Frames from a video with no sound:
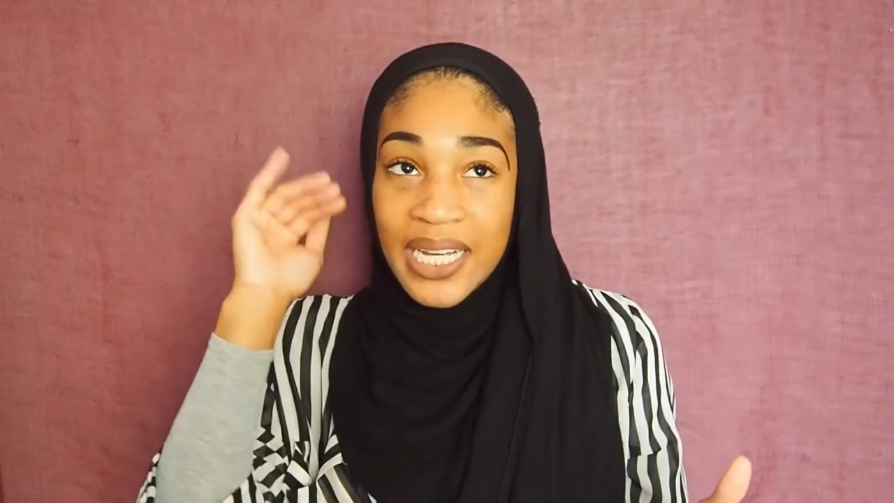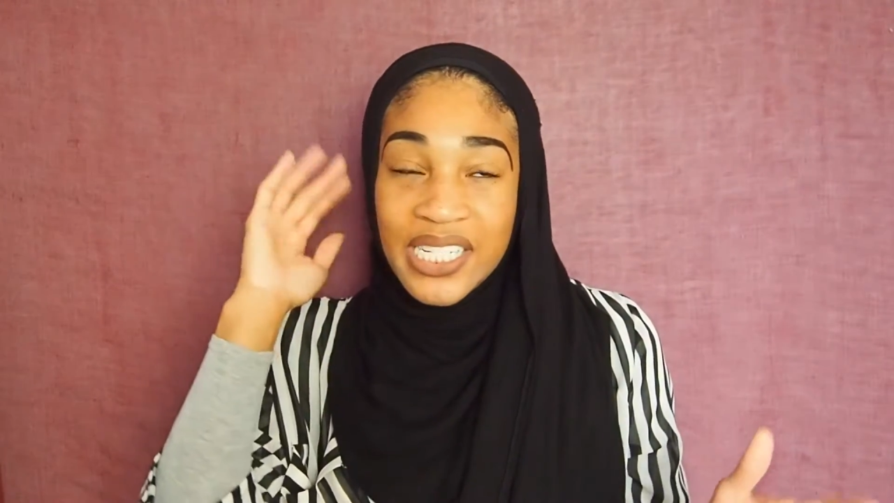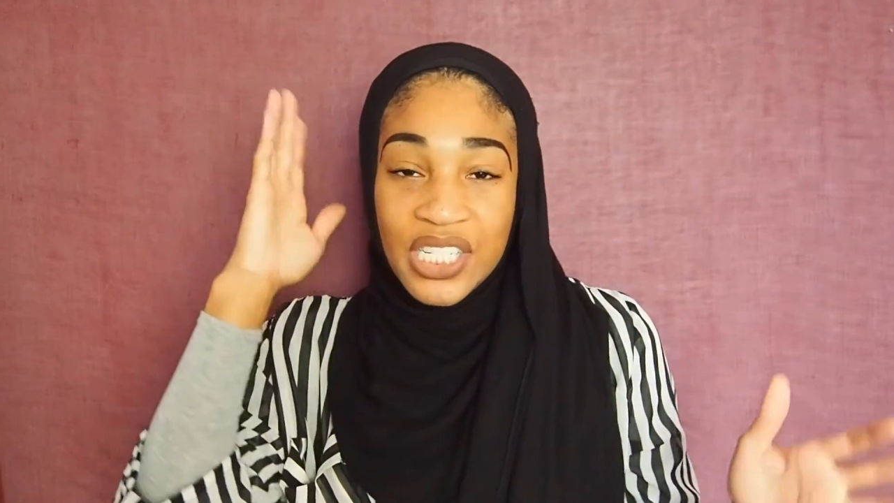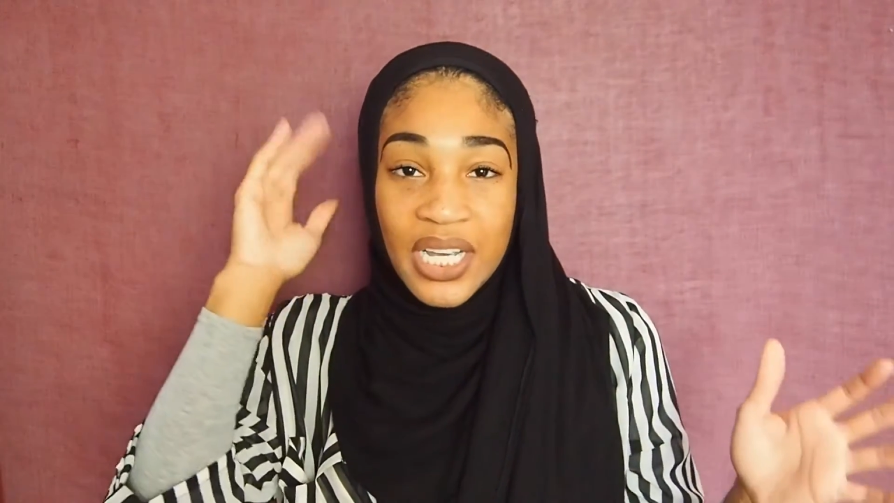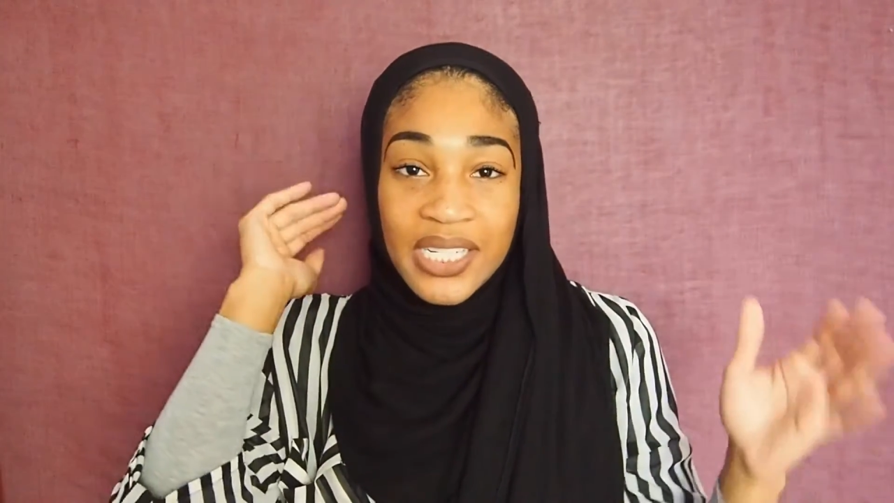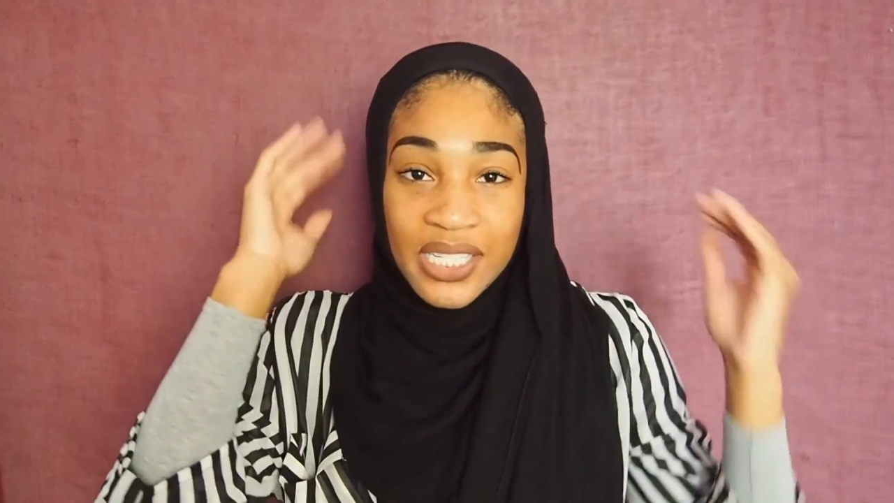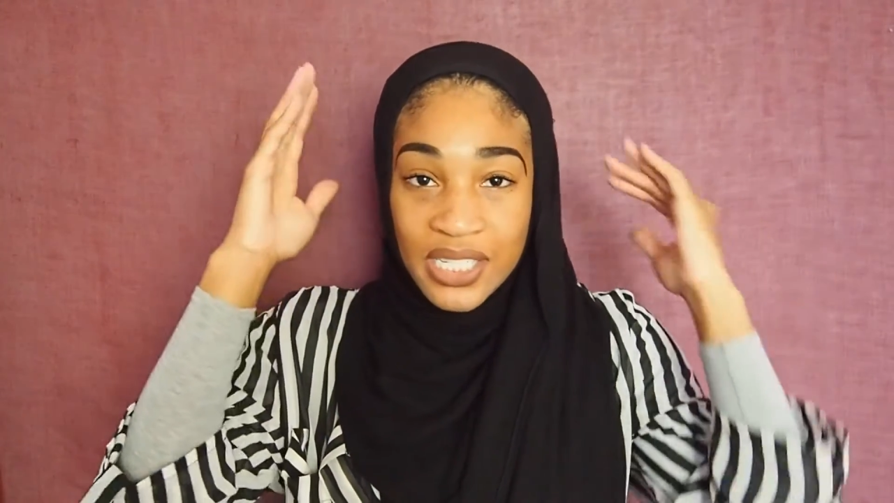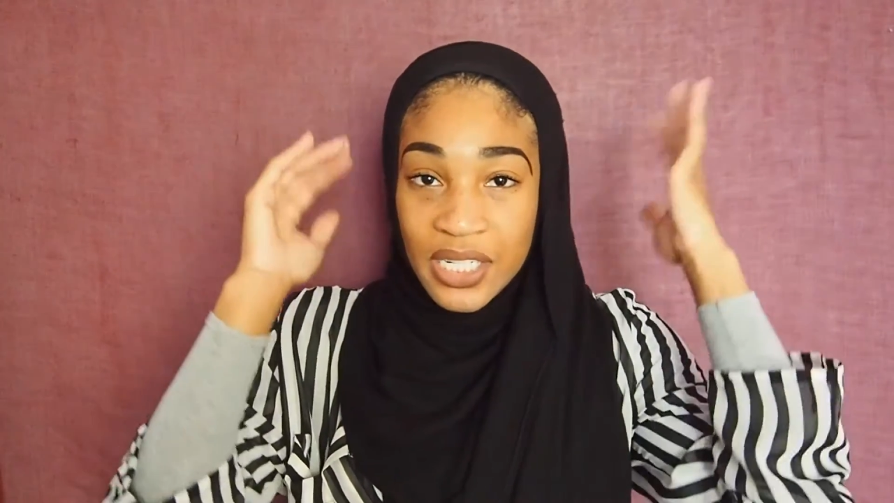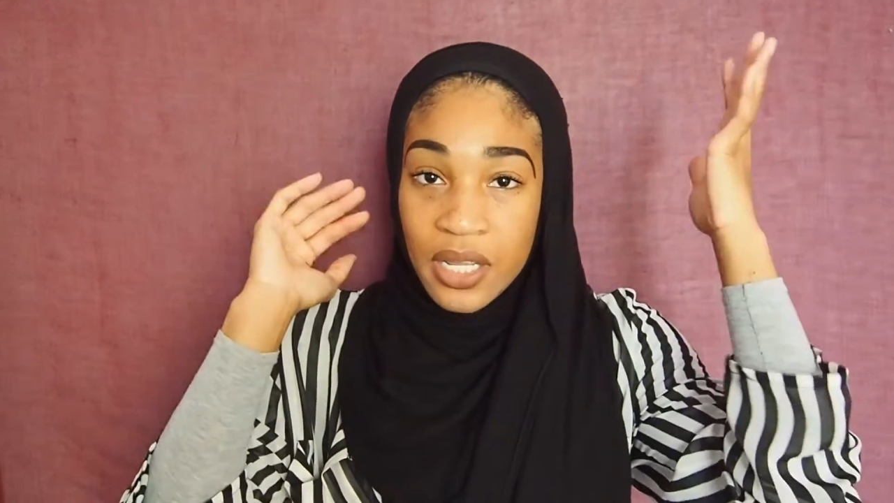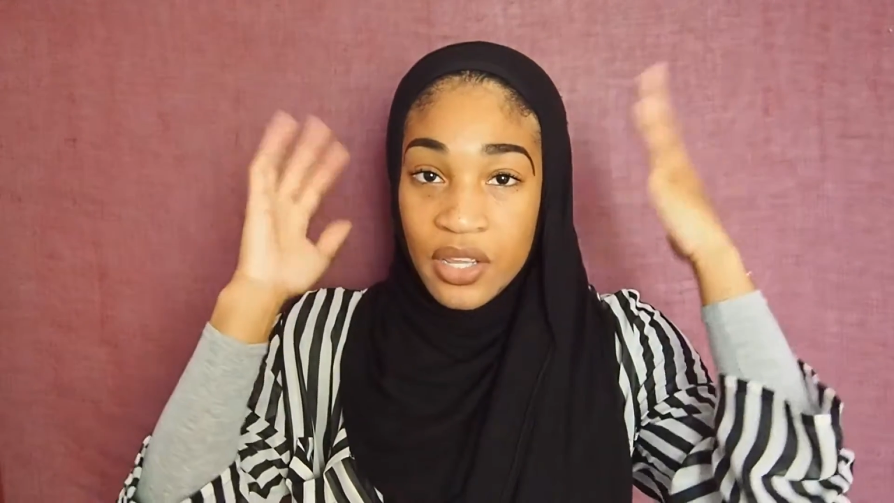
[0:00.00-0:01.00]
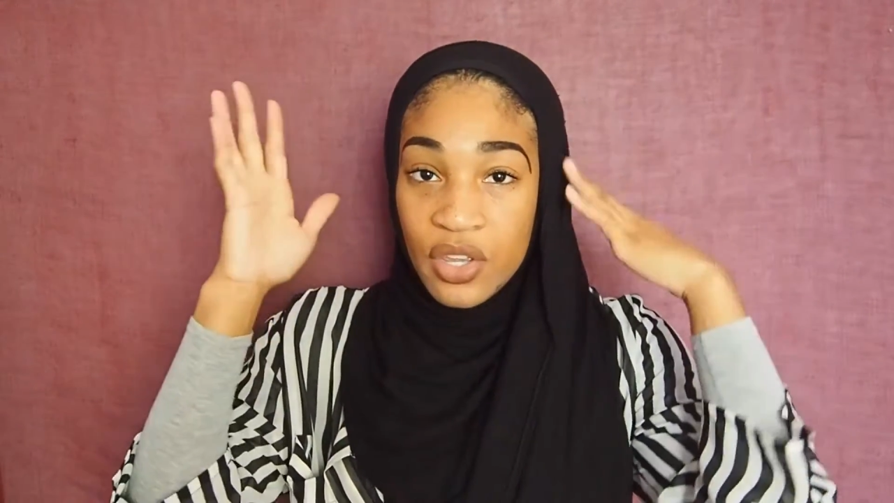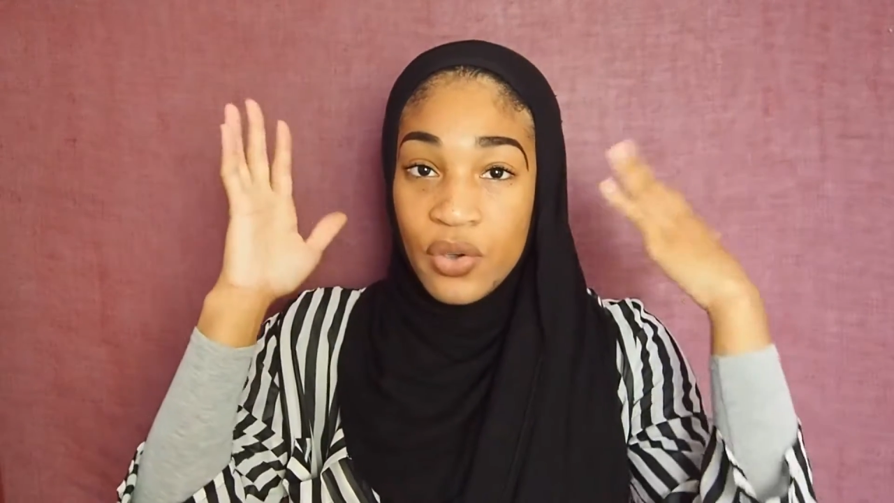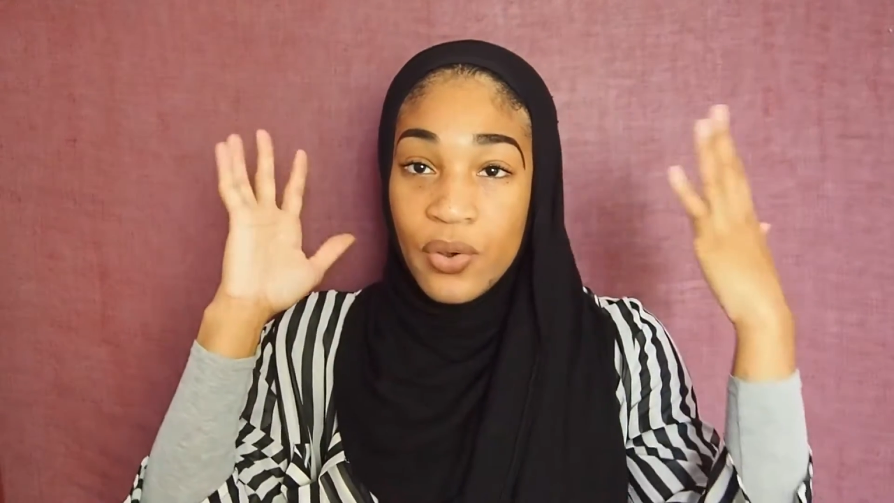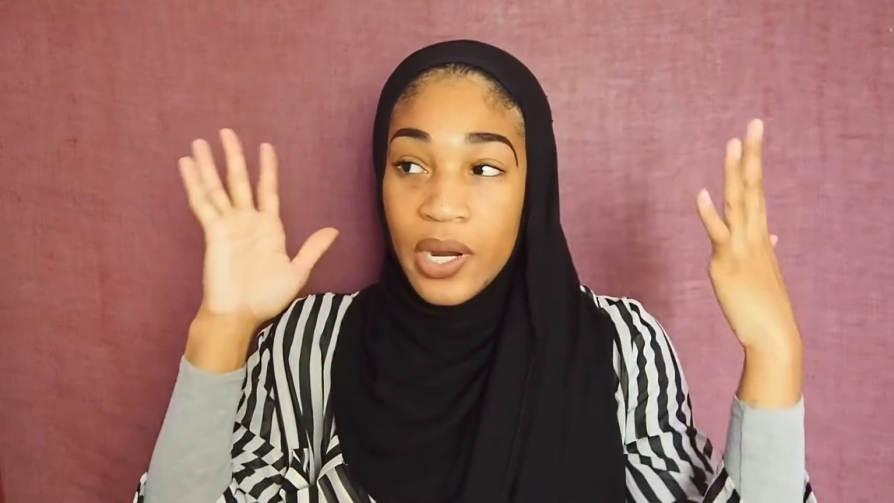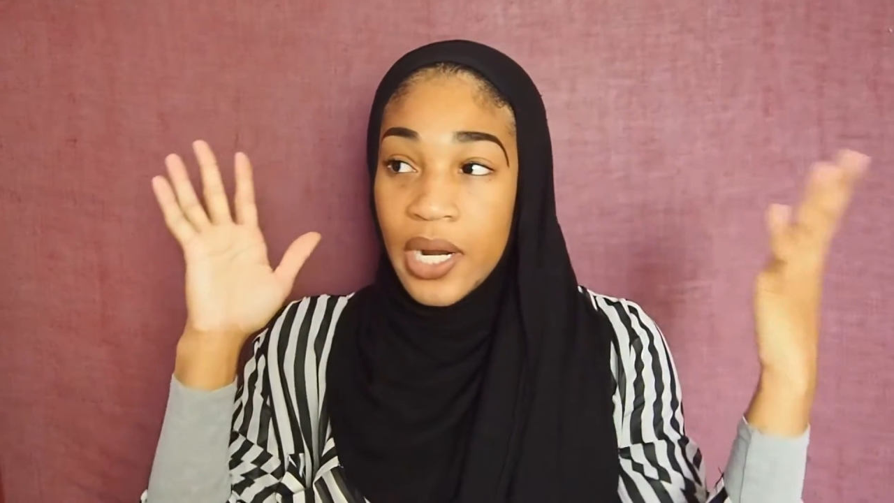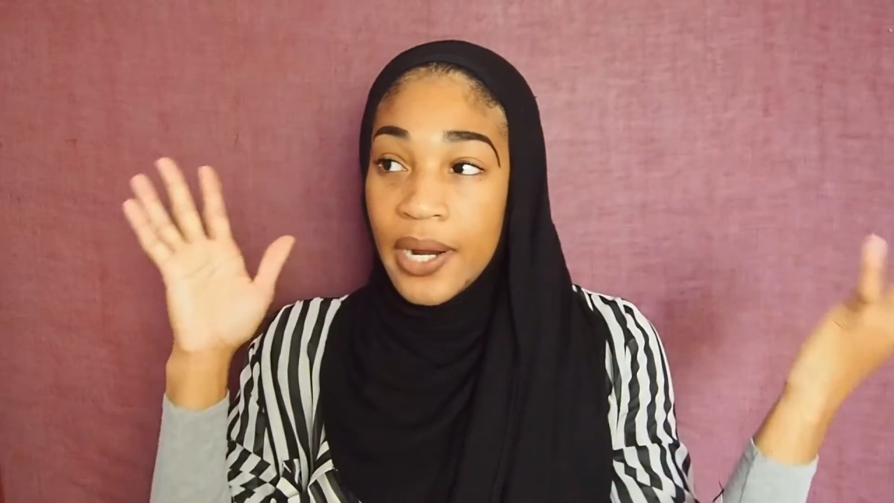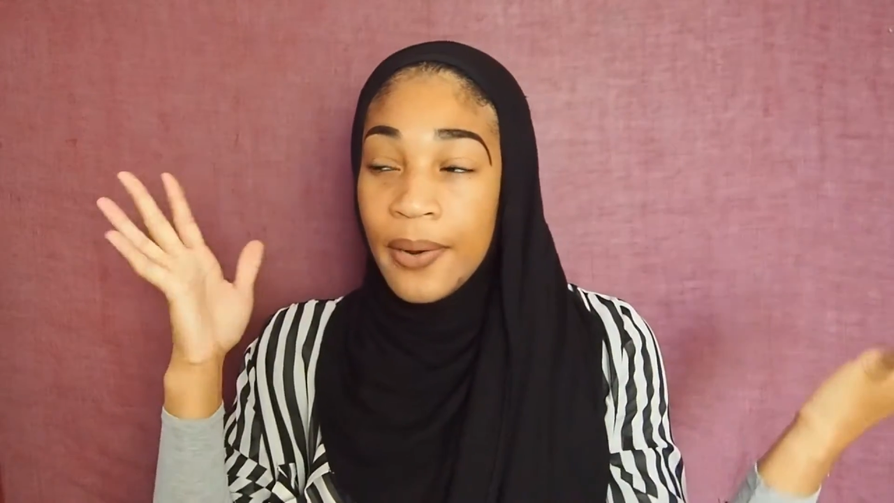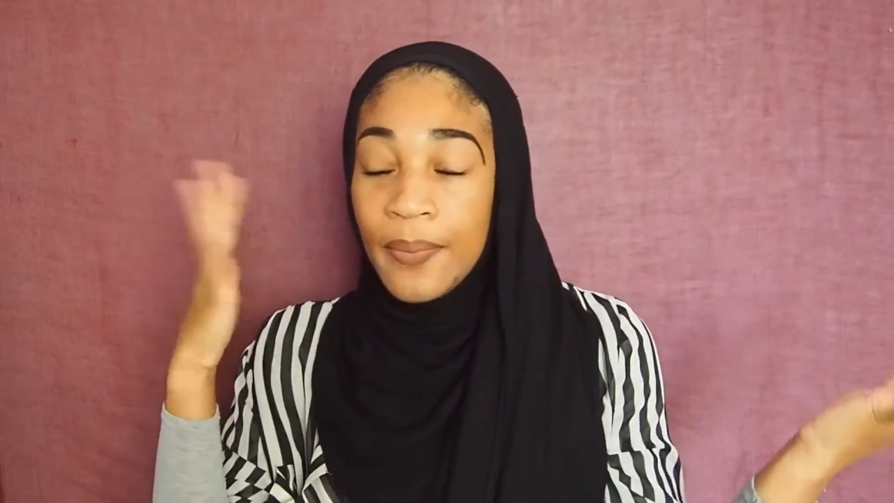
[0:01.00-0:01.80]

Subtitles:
adjust your